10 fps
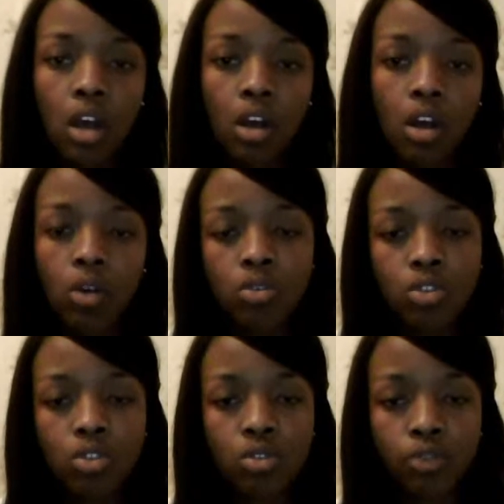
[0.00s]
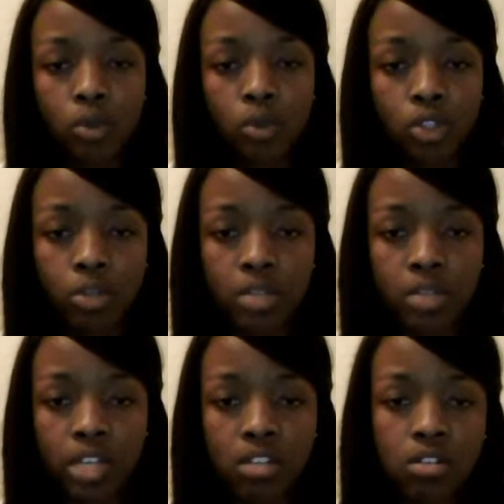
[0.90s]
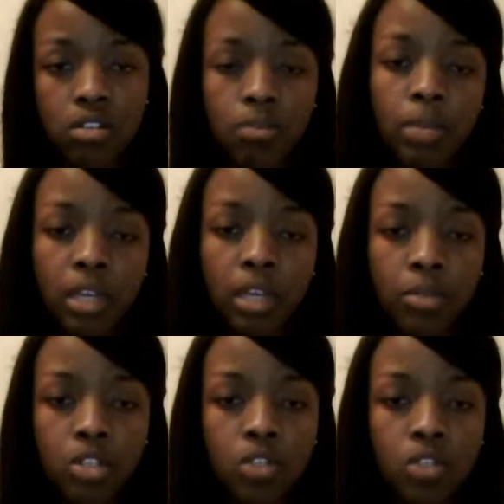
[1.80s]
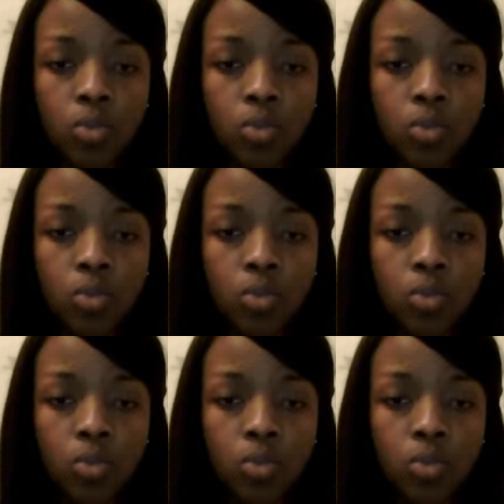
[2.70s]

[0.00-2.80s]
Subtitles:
I also used Photoshop to edit my images,